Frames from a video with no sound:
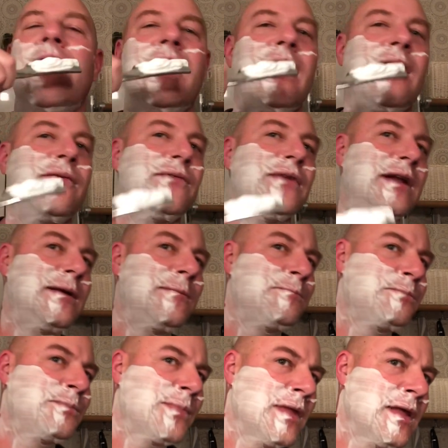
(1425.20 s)
Lovely.
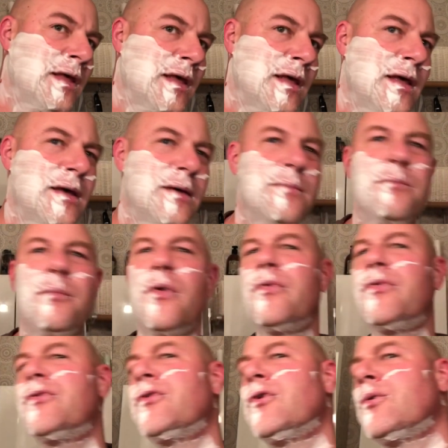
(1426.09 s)

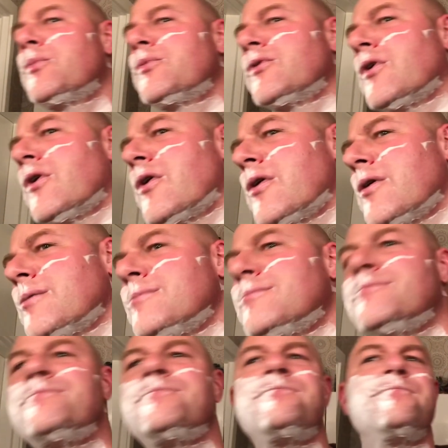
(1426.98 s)
Both soaps are
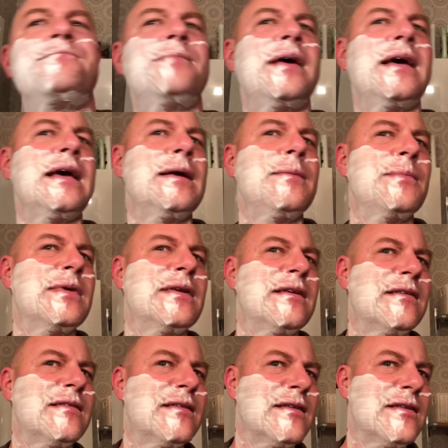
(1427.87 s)
maybe
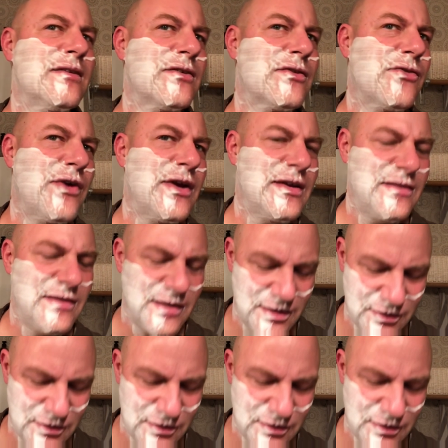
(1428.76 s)
disintegrating